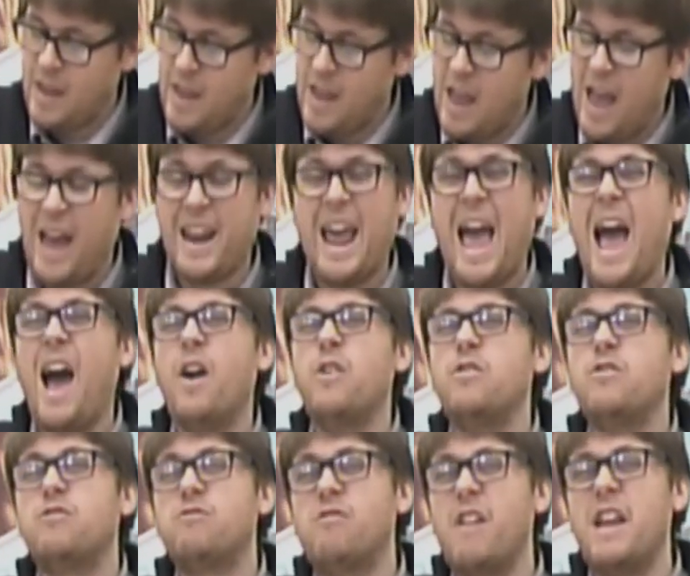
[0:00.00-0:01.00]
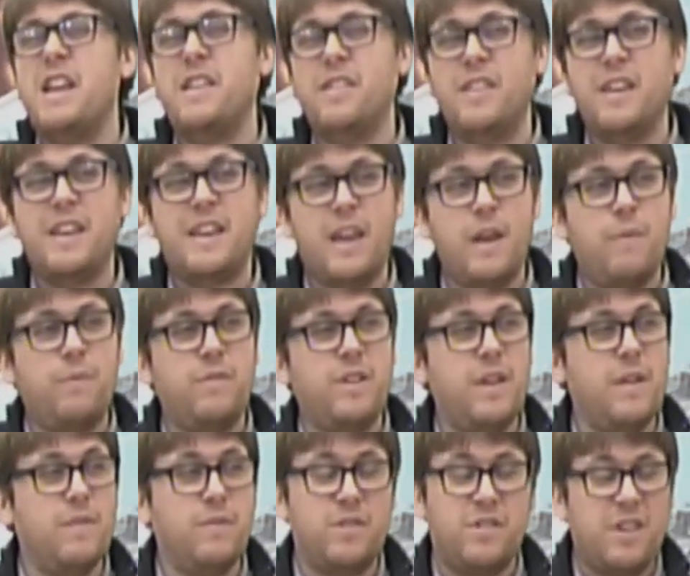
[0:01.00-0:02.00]
And how great the gift
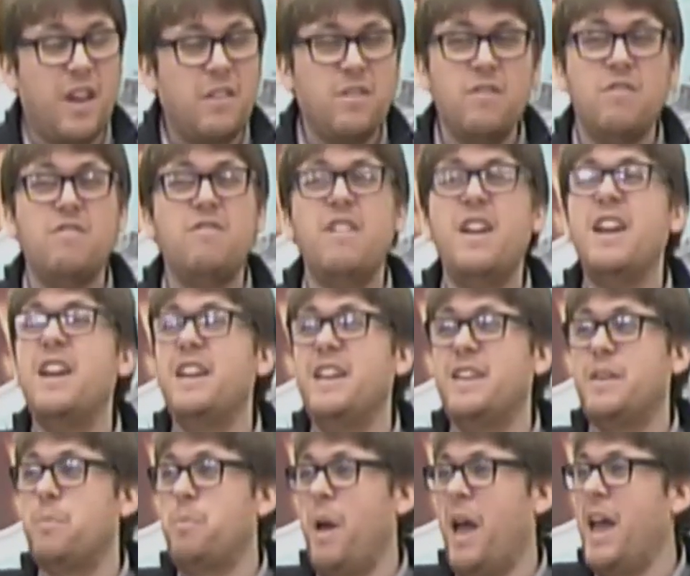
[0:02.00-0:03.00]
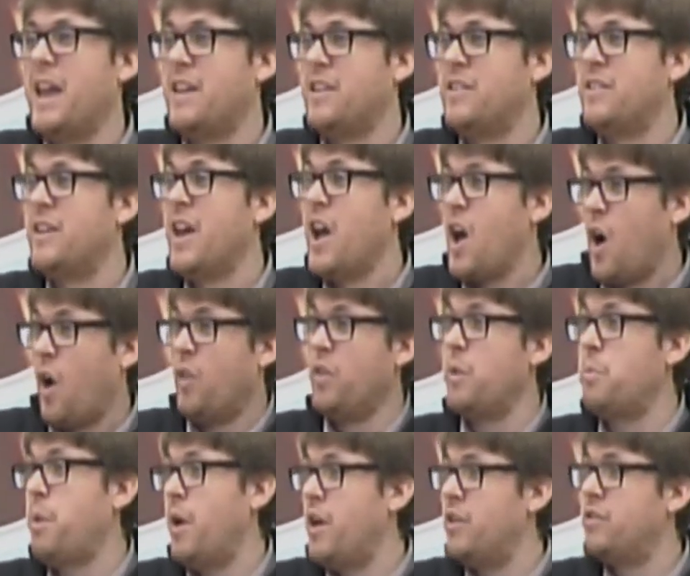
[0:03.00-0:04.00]
is doesn't really depend on the
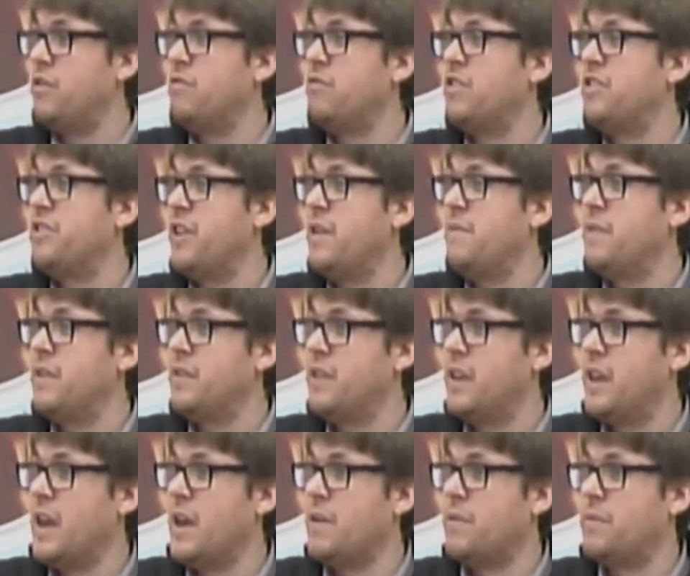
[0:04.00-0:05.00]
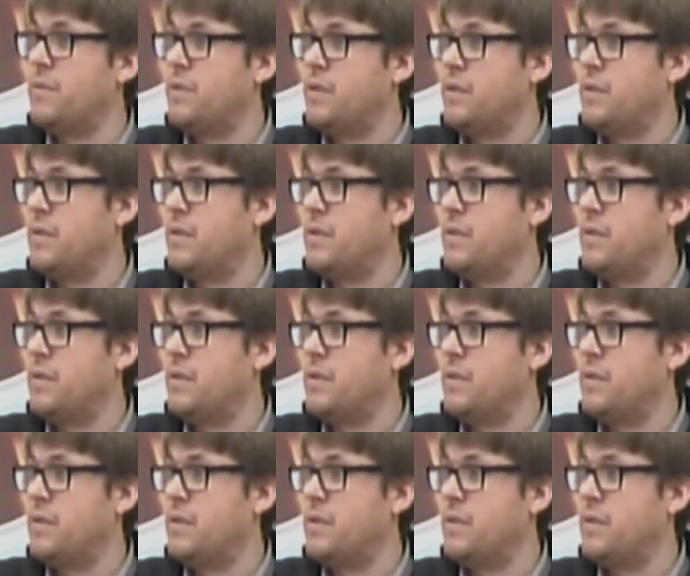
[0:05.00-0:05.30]
person receiving the gift.